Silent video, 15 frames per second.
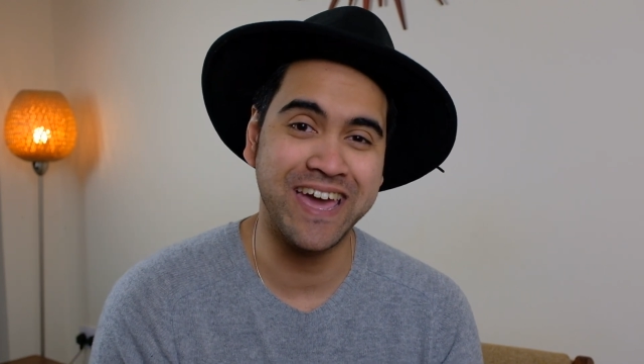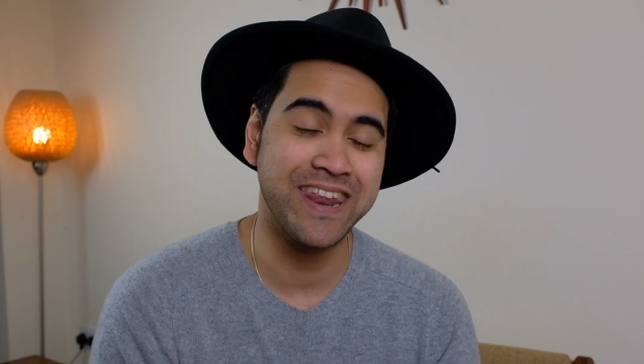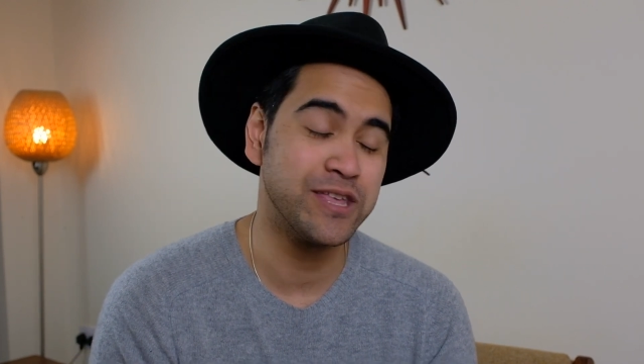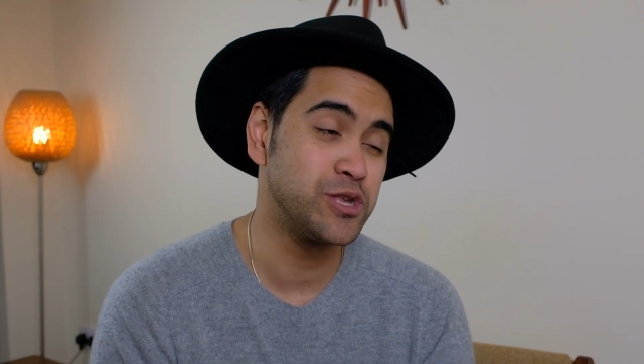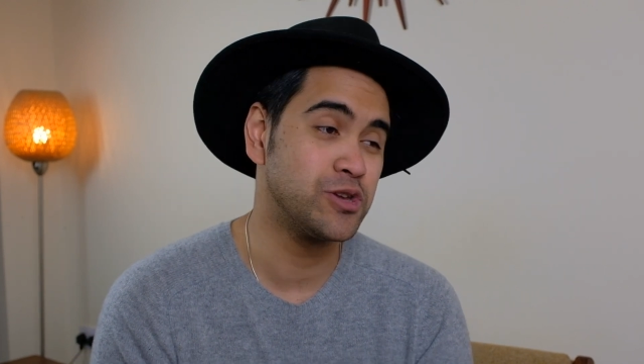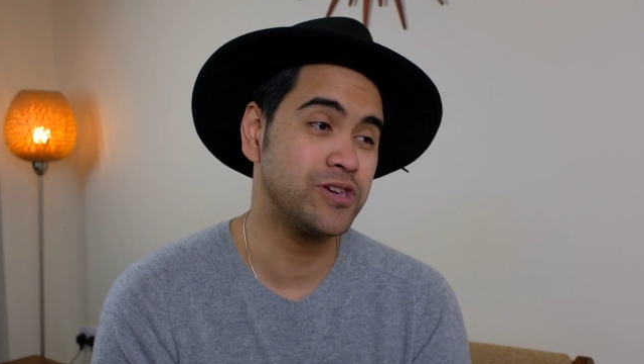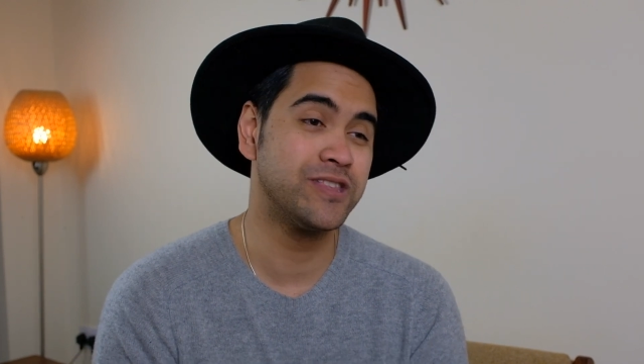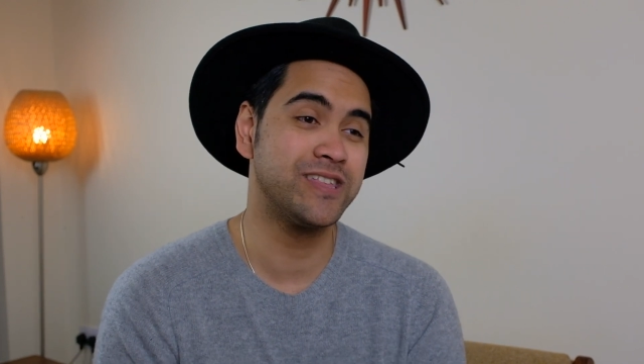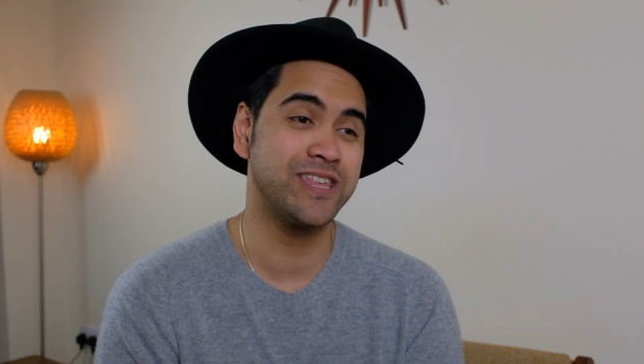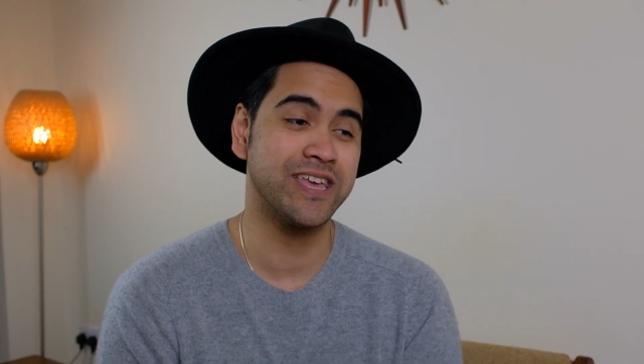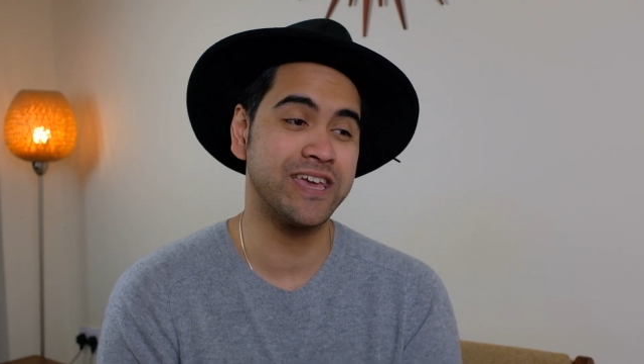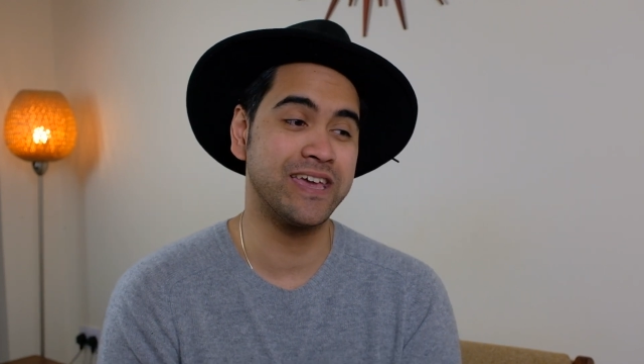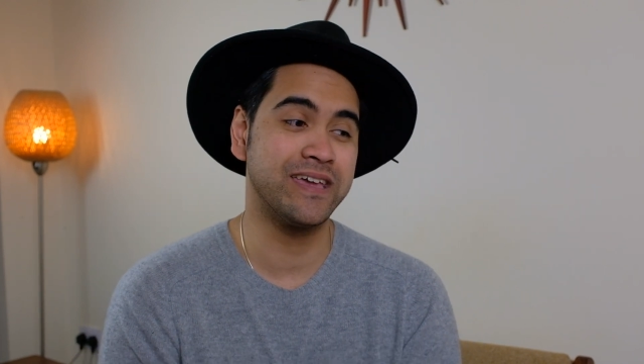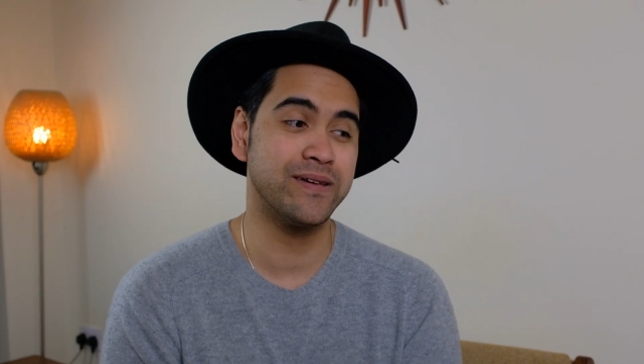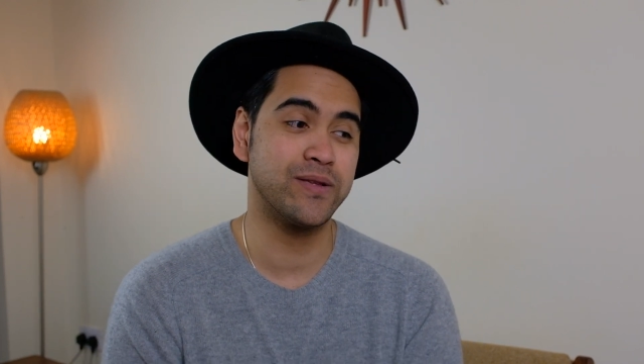And as you can
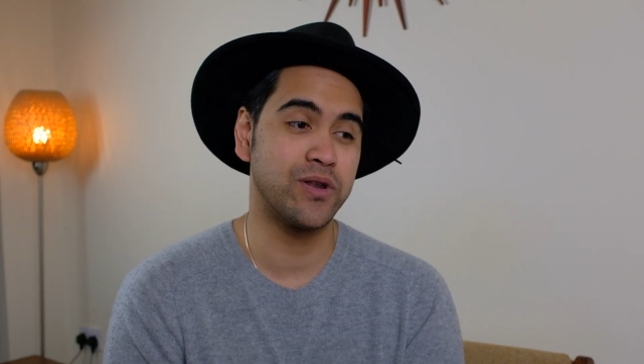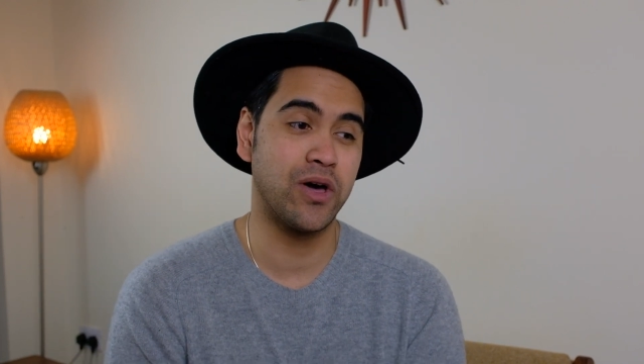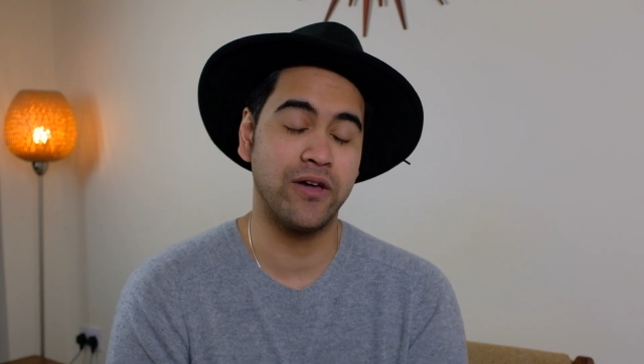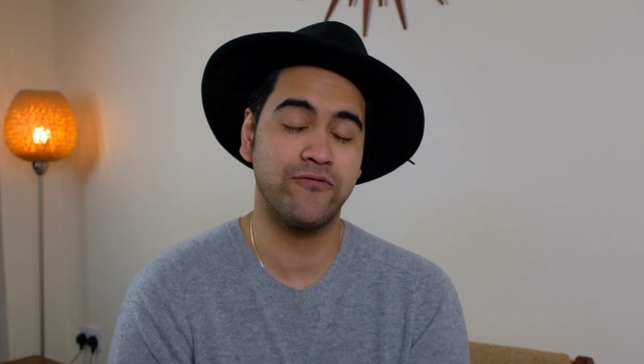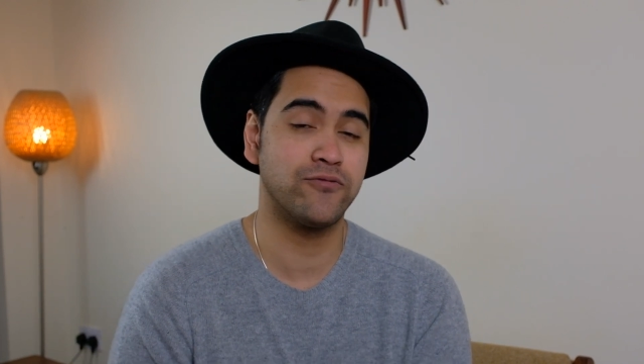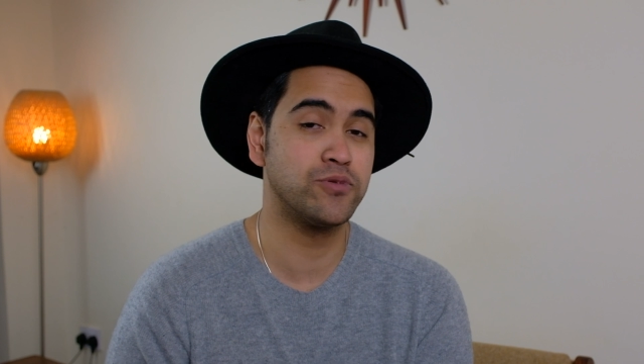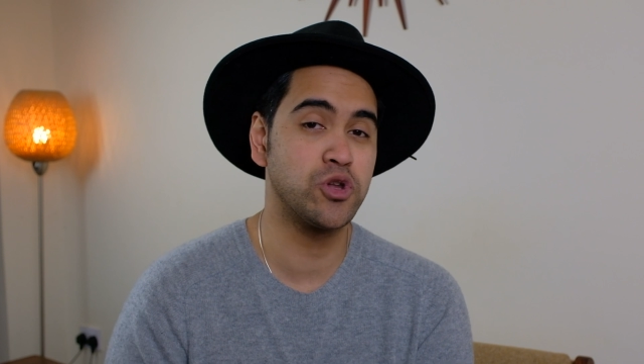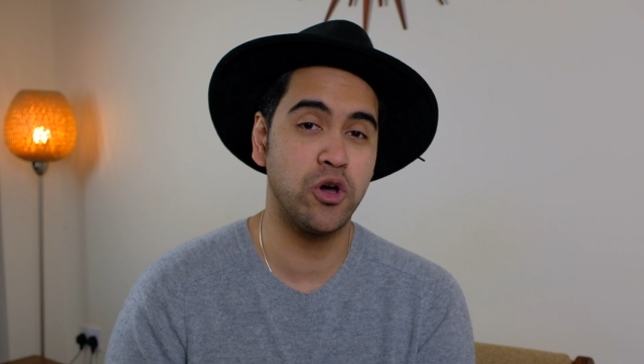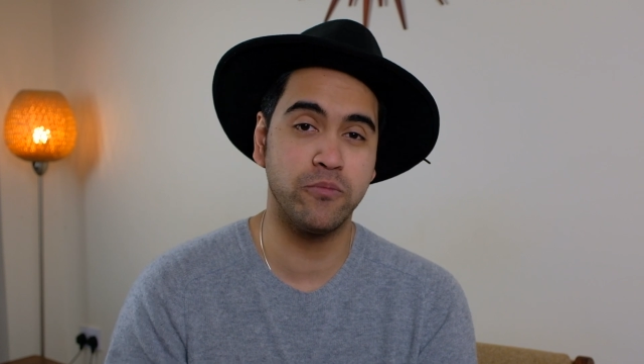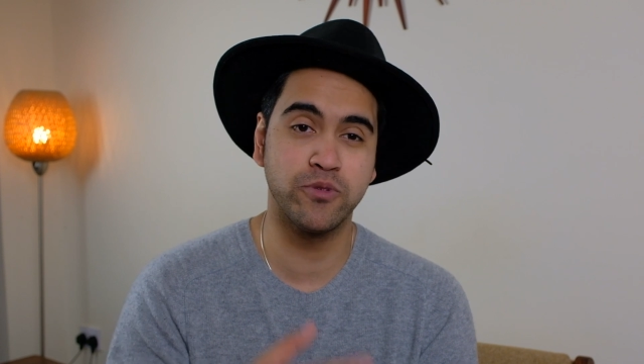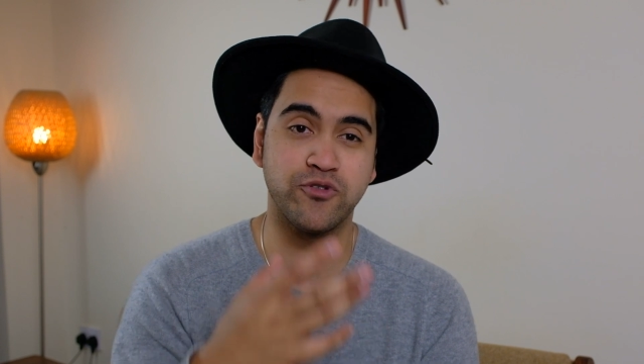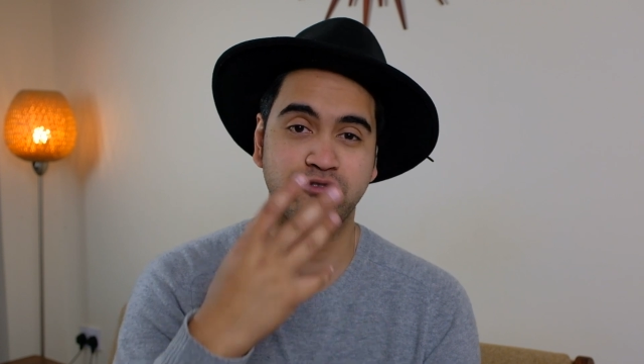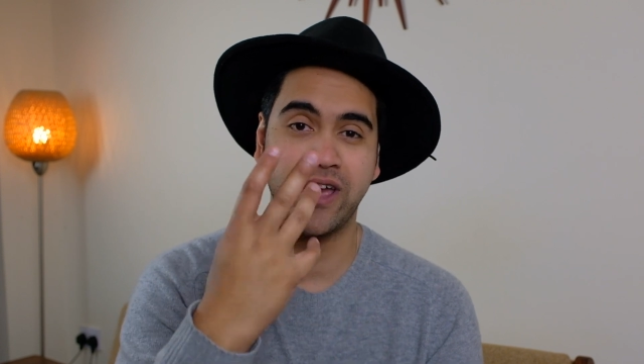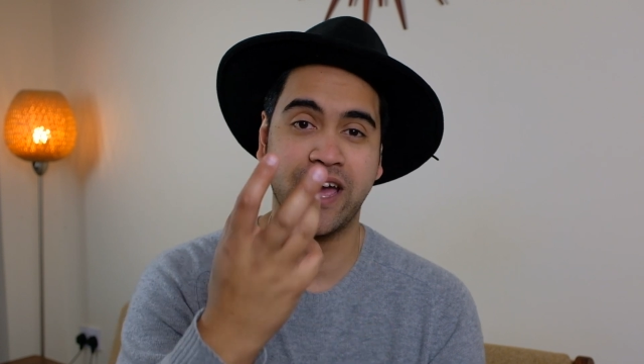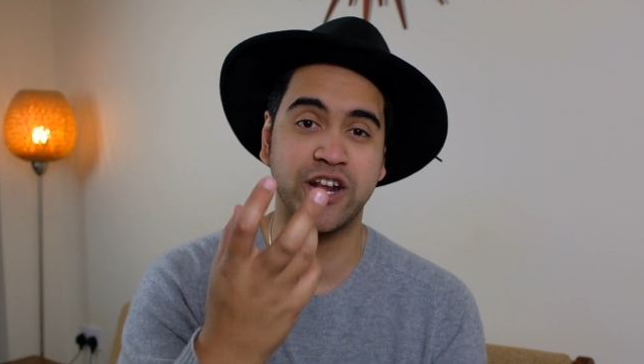see, like from Tom's
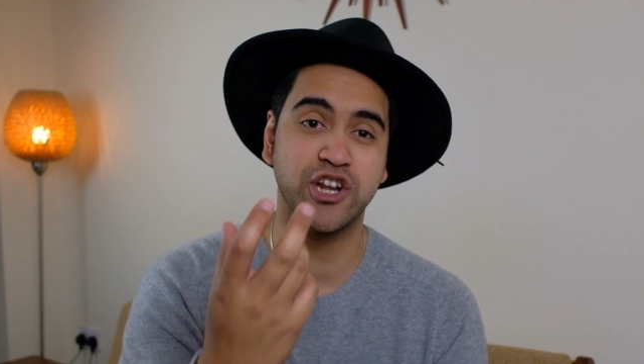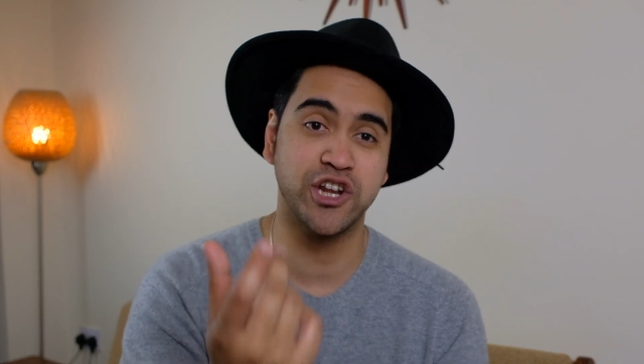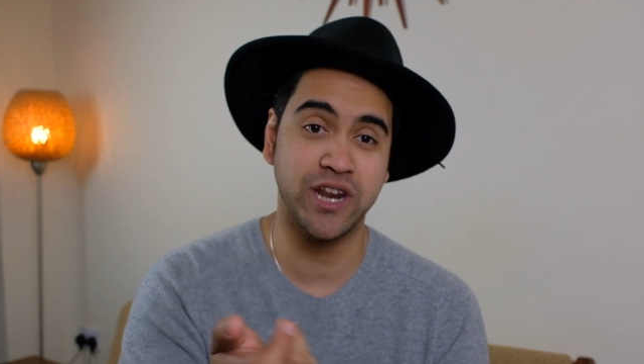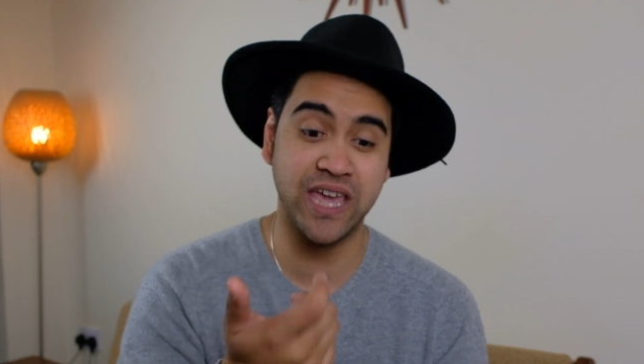reaction,